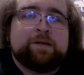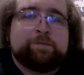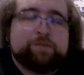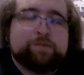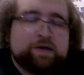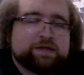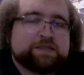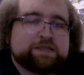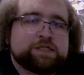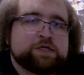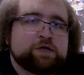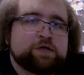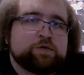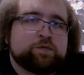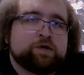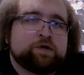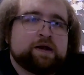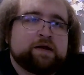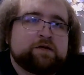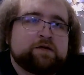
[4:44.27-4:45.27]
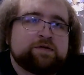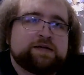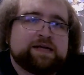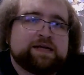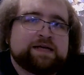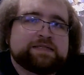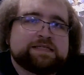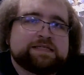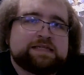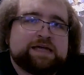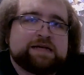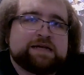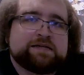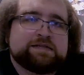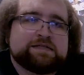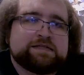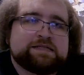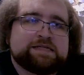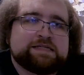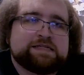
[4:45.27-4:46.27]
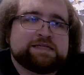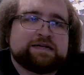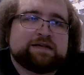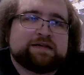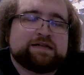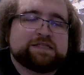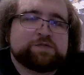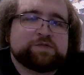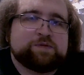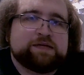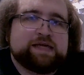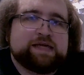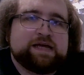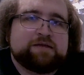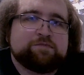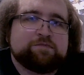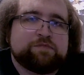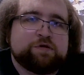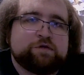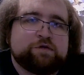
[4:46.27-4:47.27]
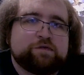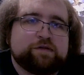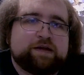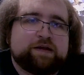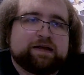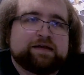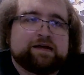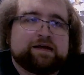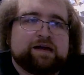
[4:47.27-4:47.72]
But we're not going to get to the end of the season unless we get moving.